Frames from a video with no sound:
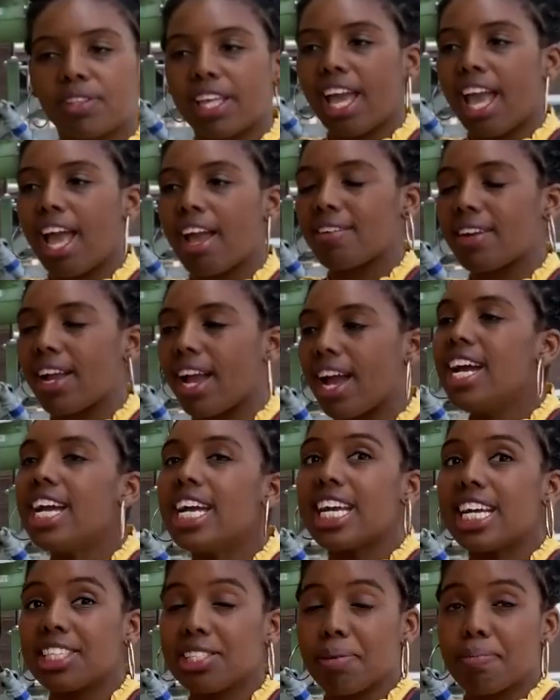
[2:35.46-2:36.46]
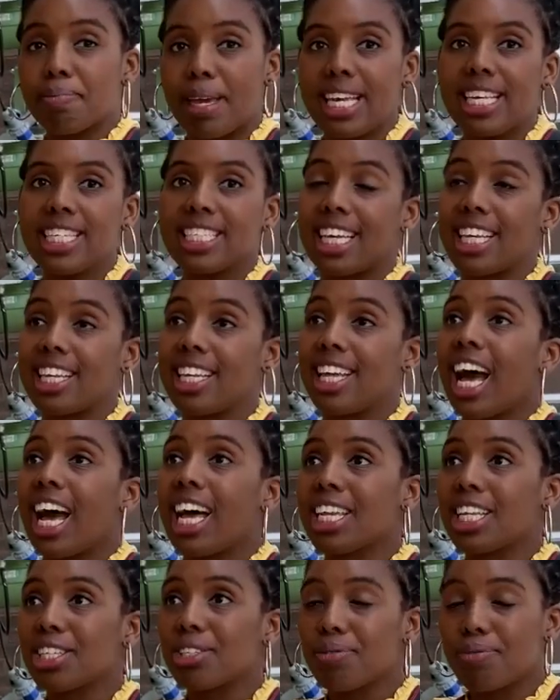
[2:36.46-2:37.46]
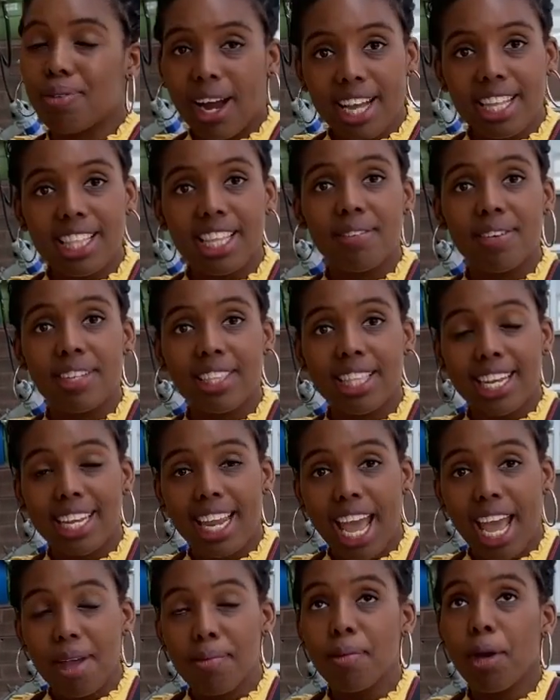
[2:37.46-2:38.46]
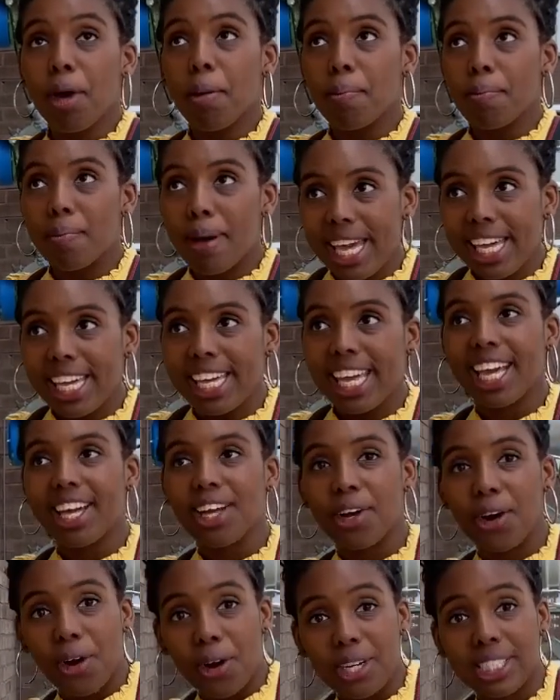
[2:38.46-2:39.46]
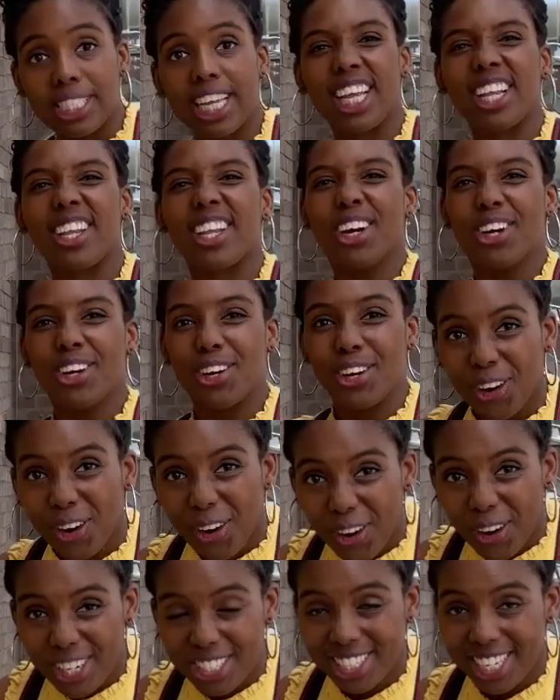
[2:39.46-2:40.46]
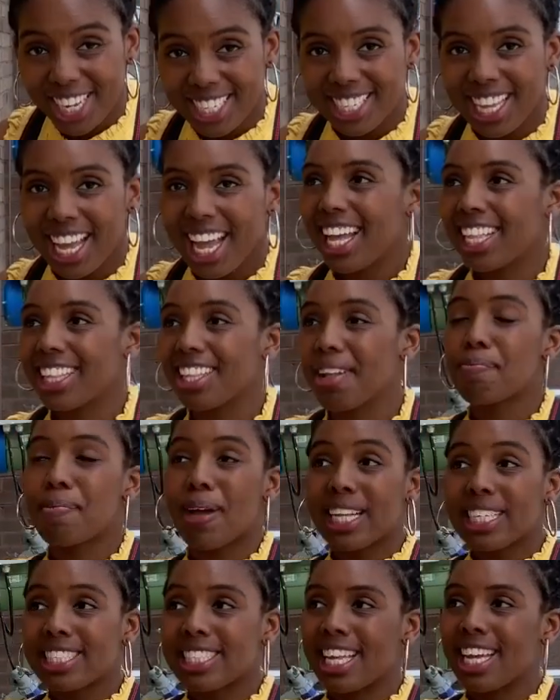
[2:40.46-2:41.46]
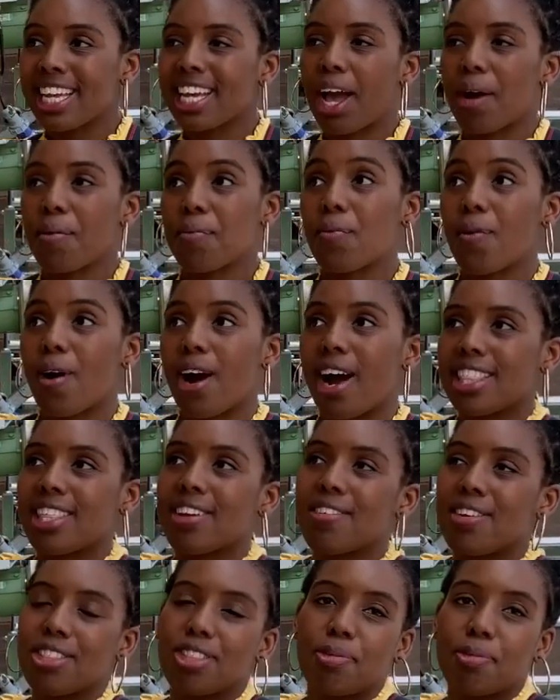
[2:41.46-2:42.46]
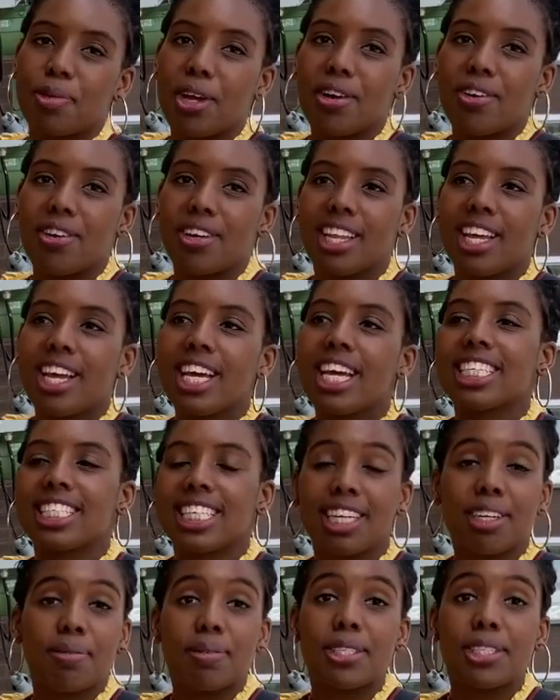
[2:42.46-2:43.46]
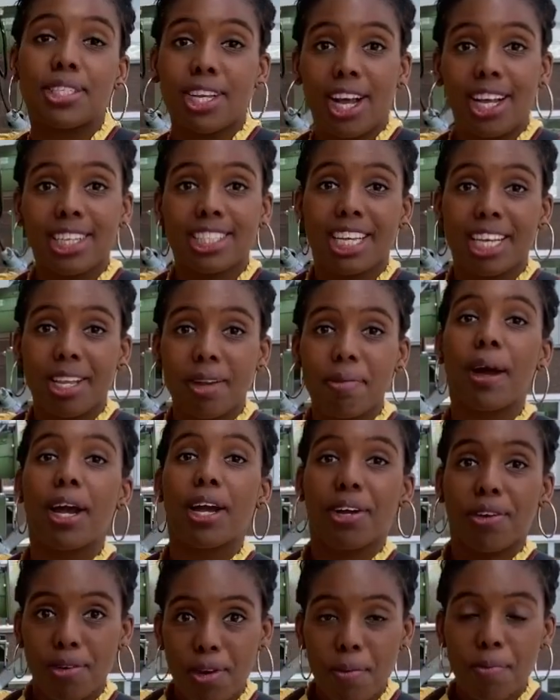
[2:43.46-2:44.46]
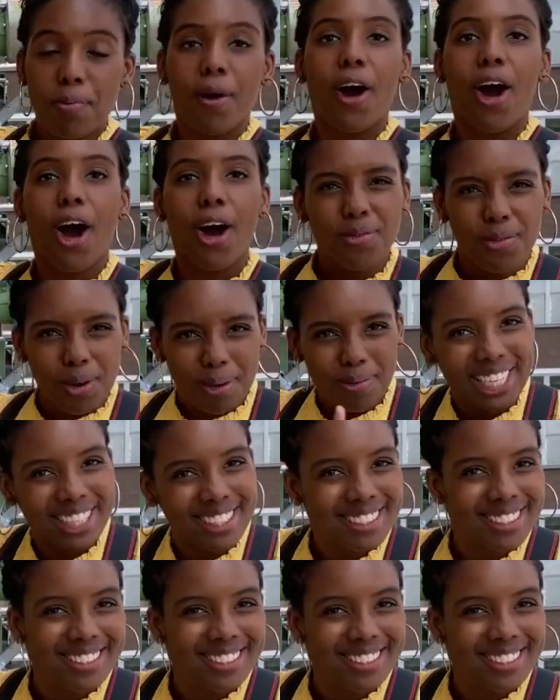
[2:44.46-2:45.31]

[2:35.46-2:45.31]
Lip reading: the area is amazing, and it's right there in their name, making Gorse Hill gorgeous. And the best thing and why they're on the mural is that it was started by a group of women.